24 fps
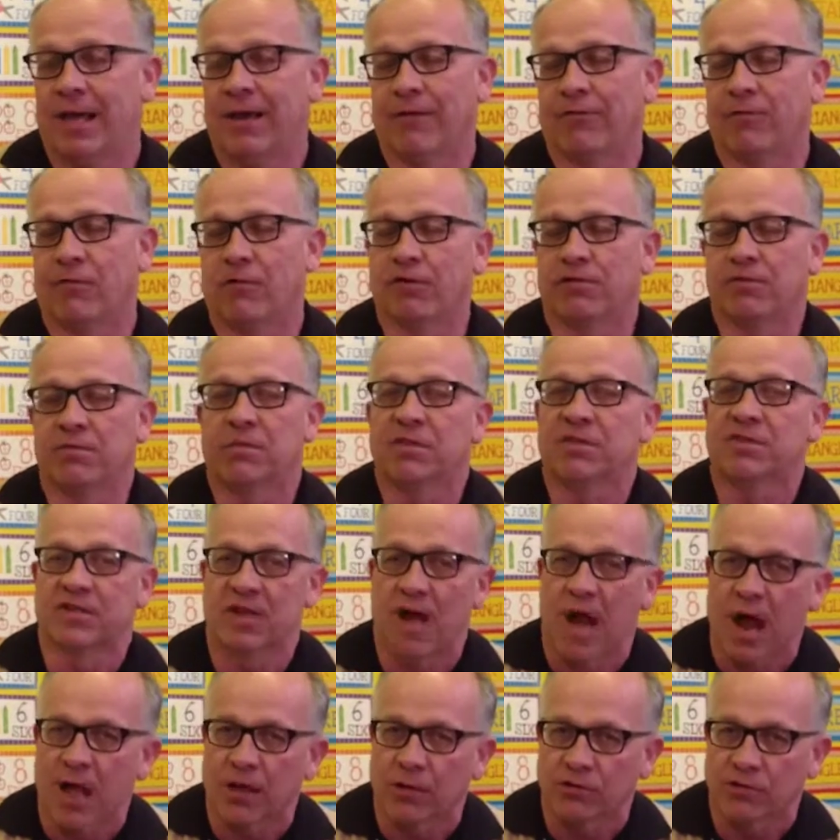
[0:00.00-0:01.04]
And of course, from the
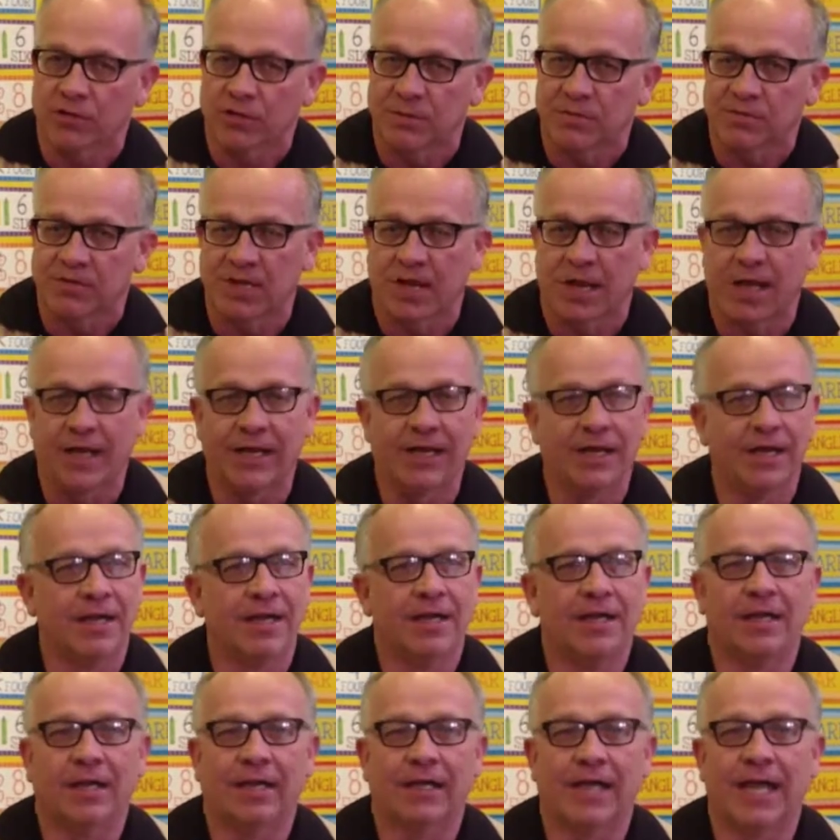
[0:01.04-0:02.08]
scholarship side,
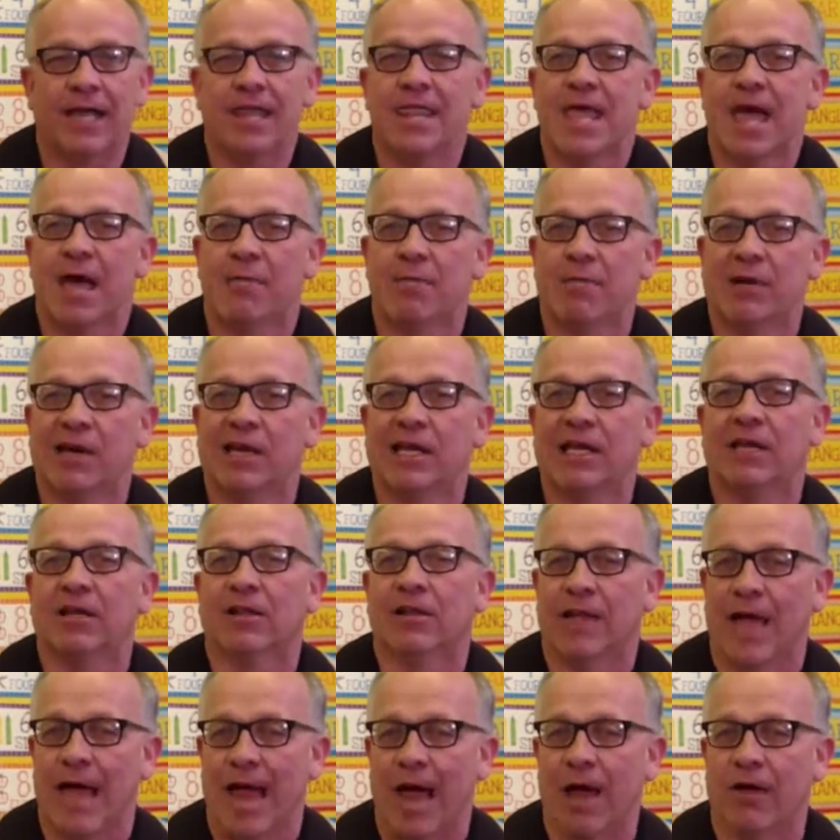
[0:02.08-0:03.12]
again, that money
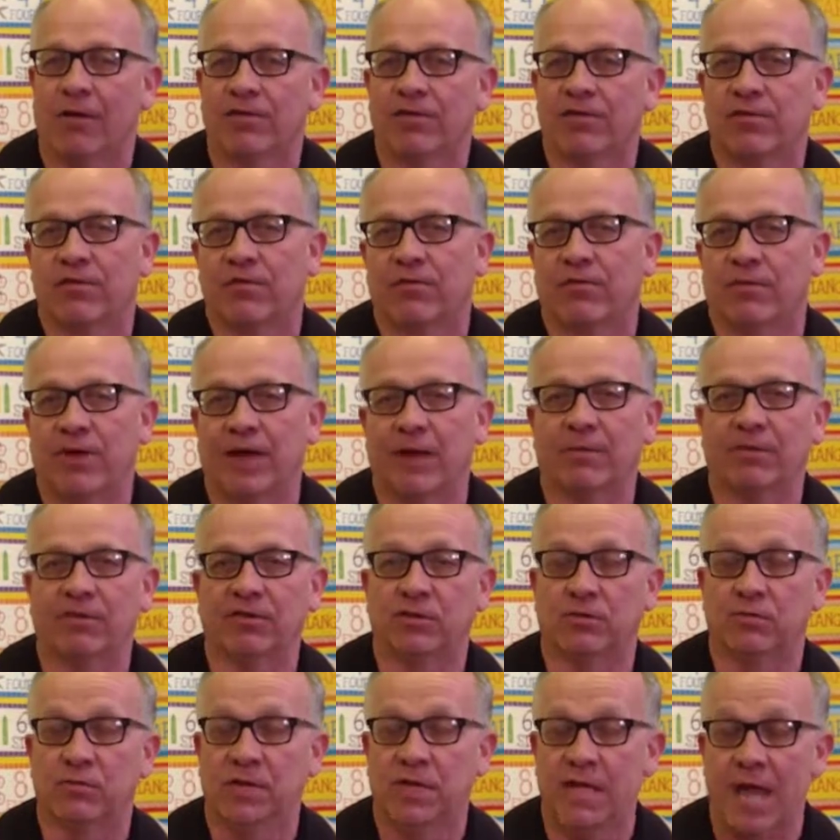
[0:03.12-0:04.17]
allows
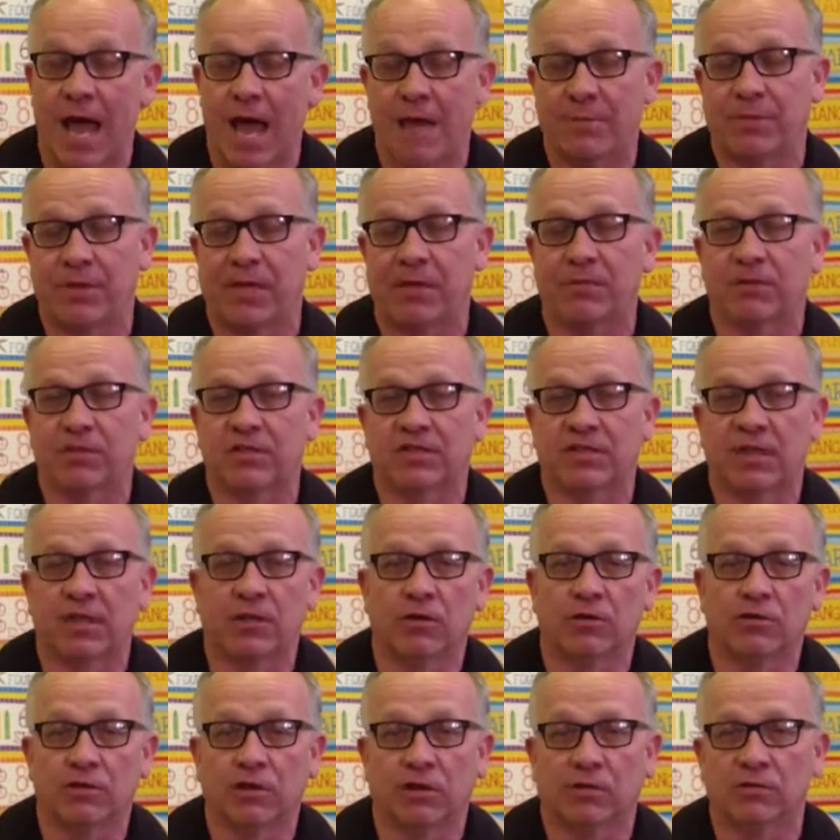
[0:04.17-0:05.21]
families who would not be able to
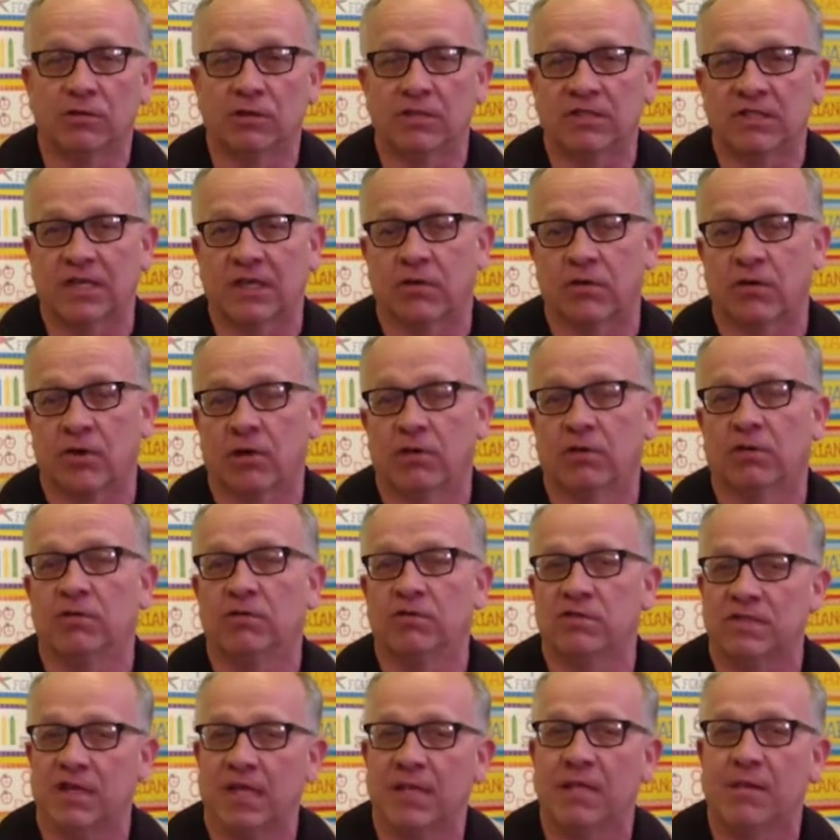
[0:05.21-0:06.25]
send their children to Sacred Heart
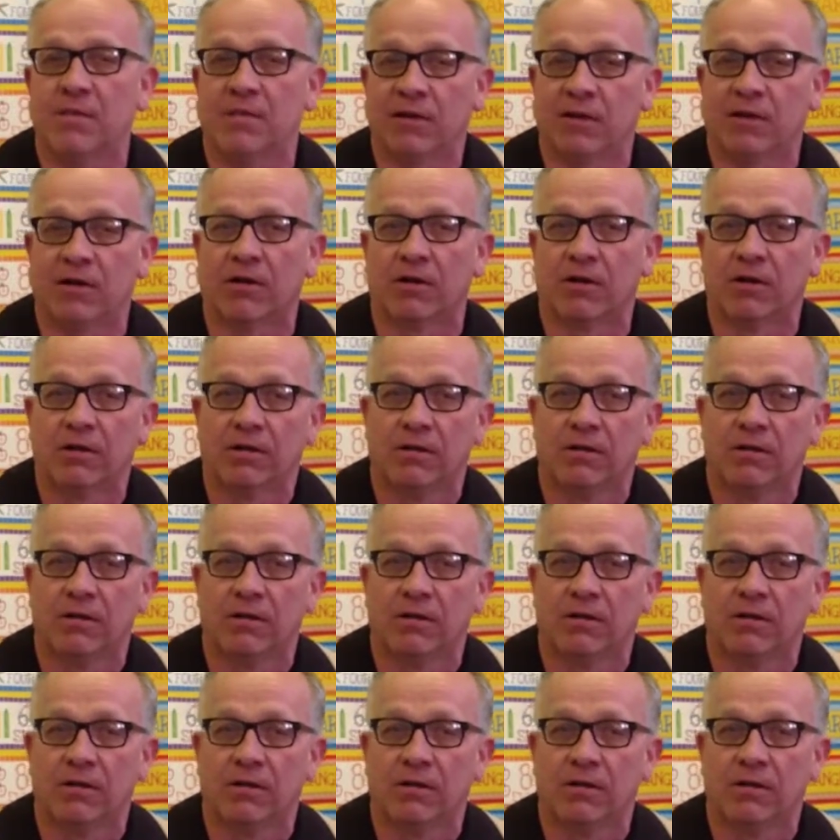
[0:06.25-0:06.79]
to send them here.